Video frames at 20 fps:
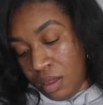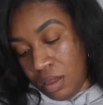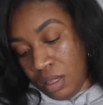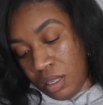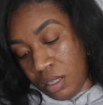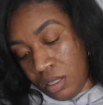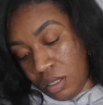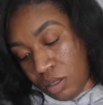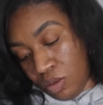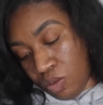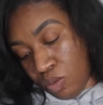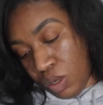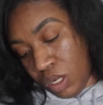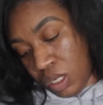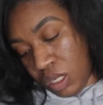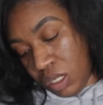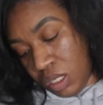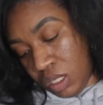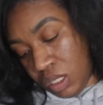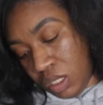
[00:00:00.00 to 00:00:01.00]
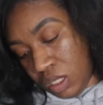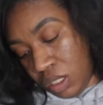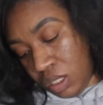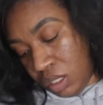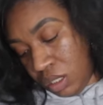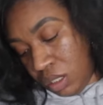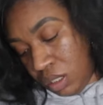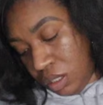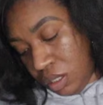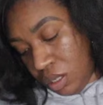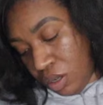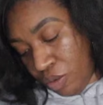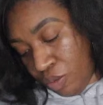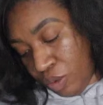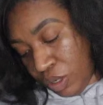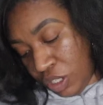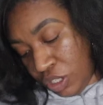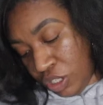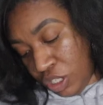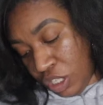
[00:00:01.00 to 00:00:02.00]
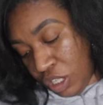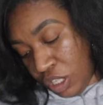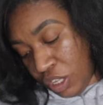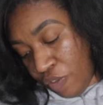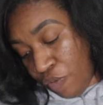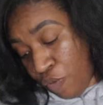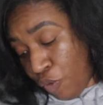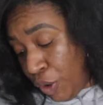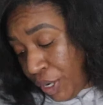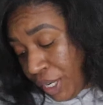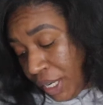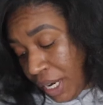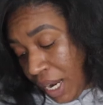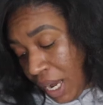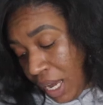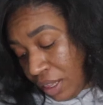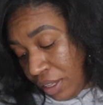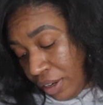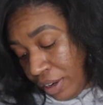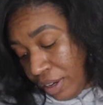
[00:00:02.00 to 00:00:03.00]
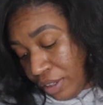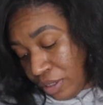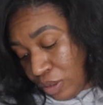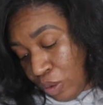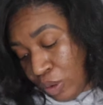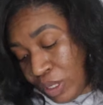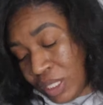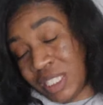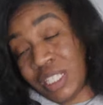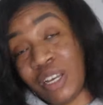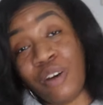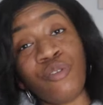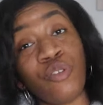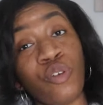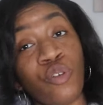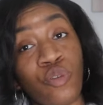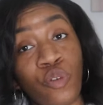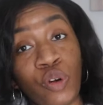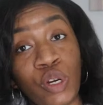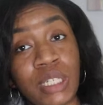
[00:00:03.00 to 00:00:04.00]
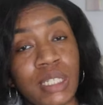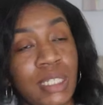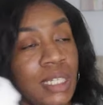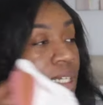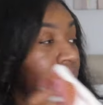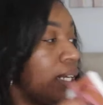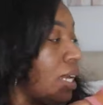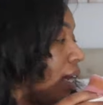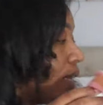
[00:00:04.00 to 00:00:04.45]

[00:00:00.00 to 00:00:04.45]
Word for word: This was originally forty dollars, on sale for fourteen